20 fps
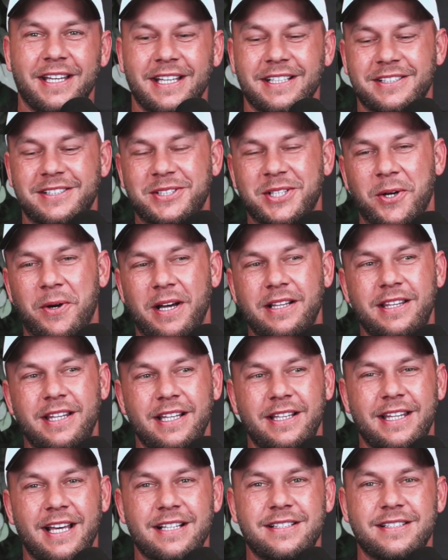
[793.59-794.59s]
And so I think
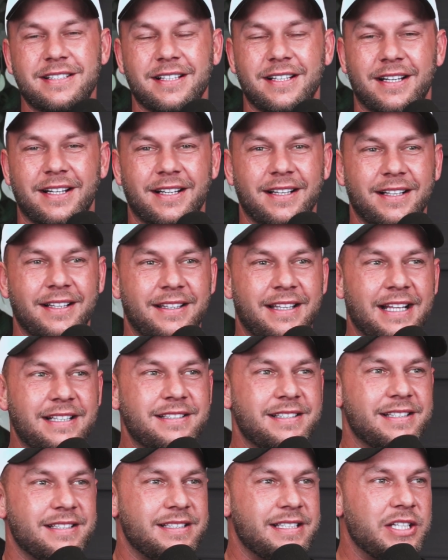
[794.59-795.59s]
that's
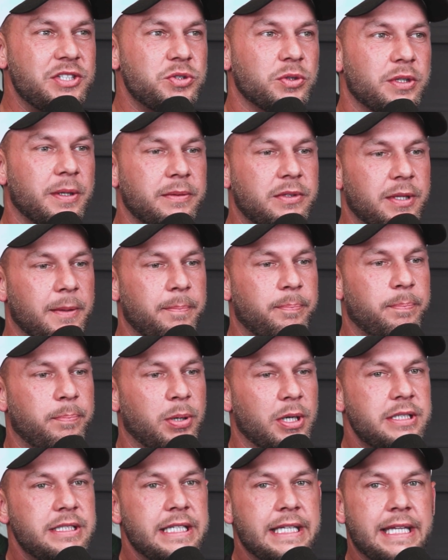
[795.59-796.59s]
essential to
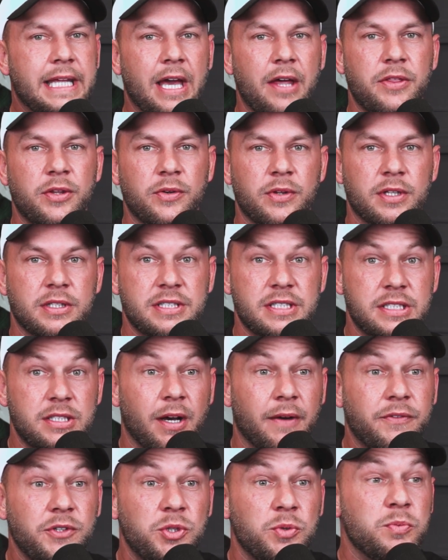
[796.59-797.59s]
put together the
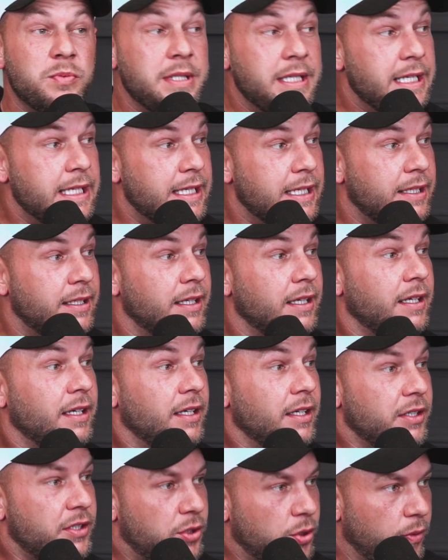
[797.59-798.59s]
stuff you need
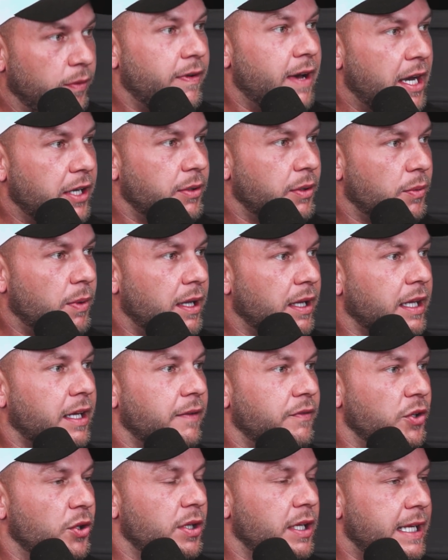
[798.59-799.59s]
to evaluate, right? Like
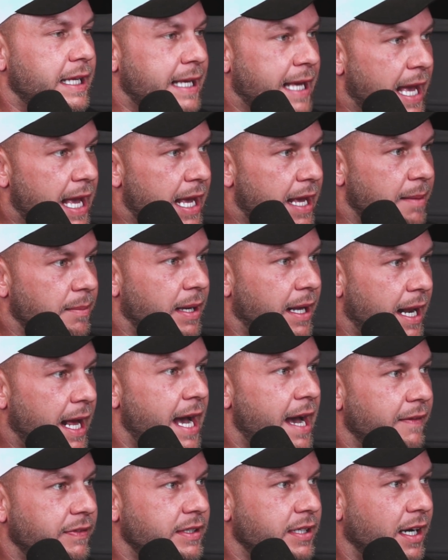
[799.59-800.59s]
if you're in a game at
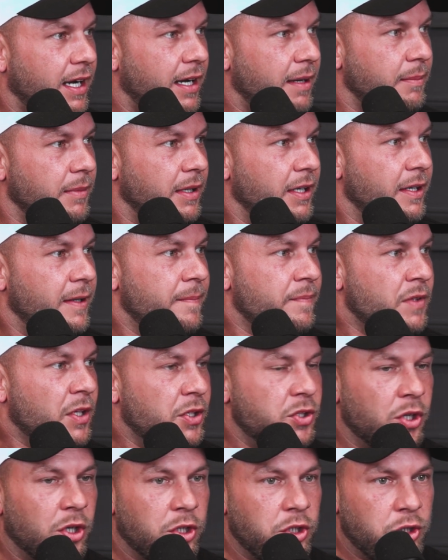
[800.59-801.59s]
halftime,
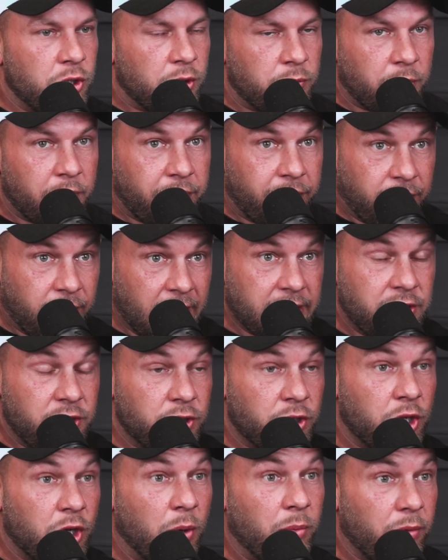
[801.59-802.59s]
you're reflecting, you're
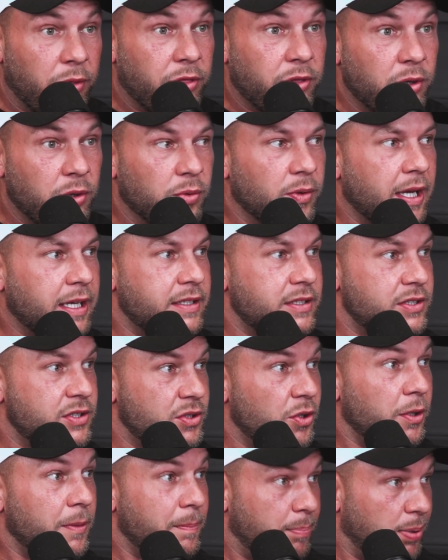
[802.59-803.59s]
going through like
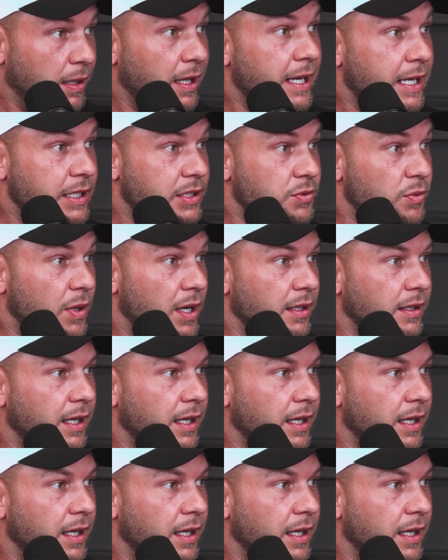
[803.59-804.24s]
certain plays, right?